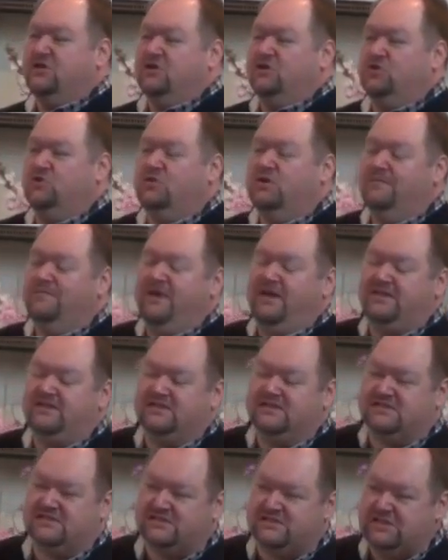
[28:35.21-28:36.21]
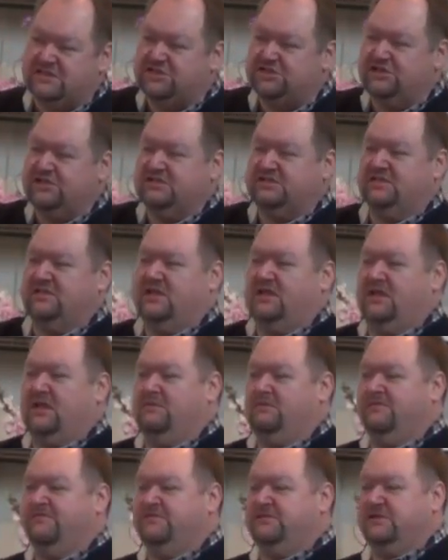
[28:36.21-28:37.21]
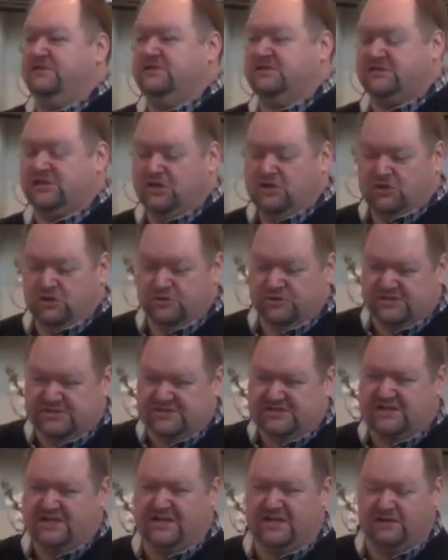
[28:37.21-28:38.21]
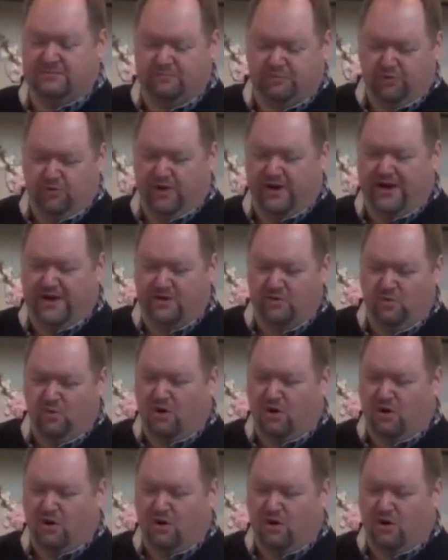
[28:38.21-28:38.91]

who make decisions in the name of Jesus, who sing, pray,